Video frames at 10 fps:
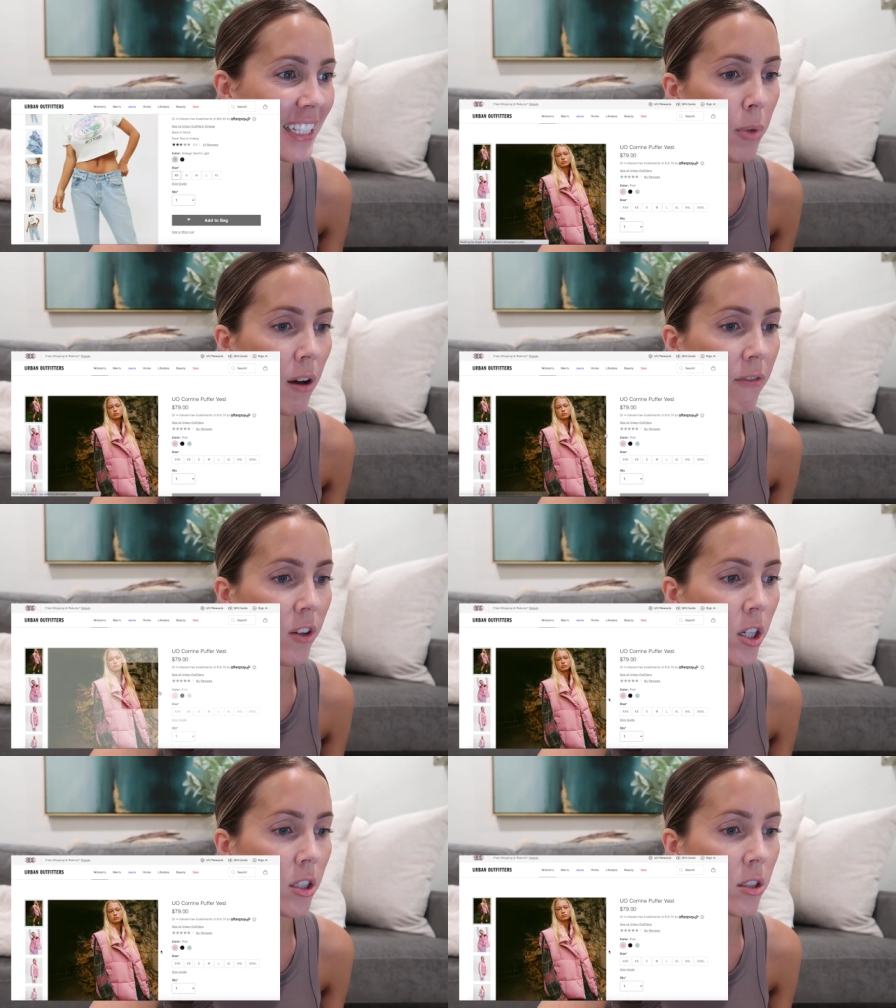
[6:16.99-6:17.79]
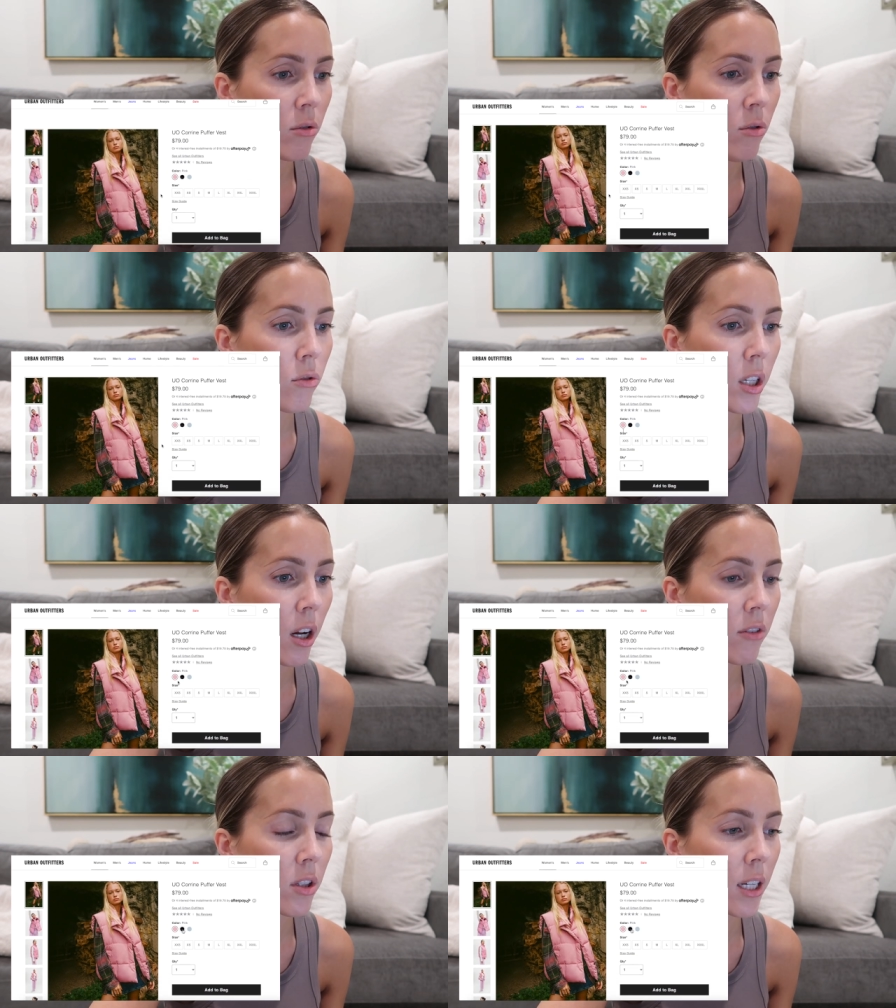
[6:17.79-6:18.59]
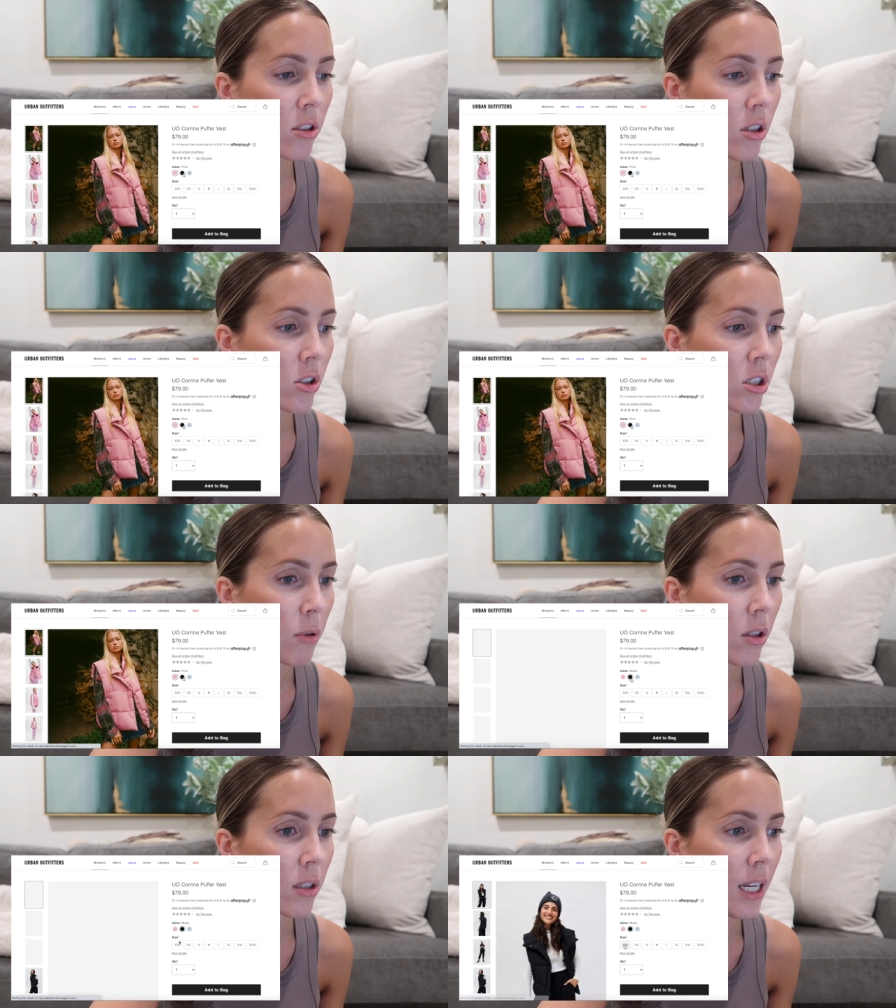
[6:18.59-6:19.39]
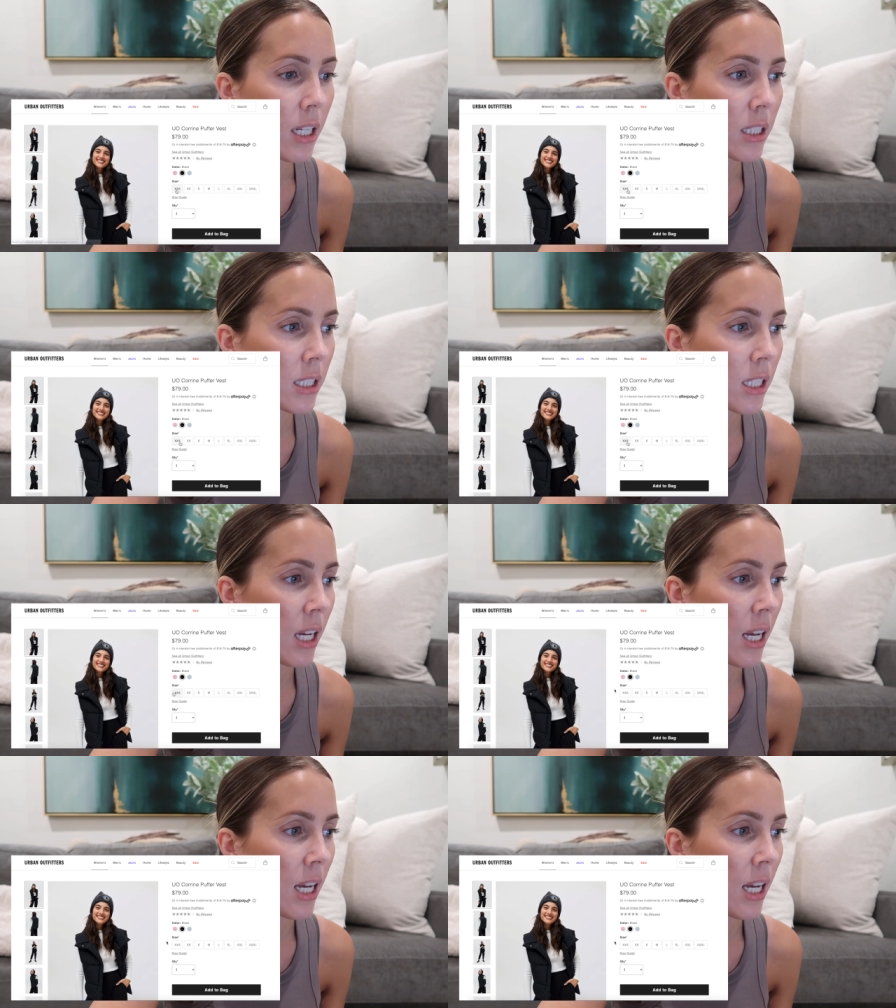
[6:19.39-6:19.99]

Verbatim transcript: Puffers. Ooh, they offer the extra extra small. Nice.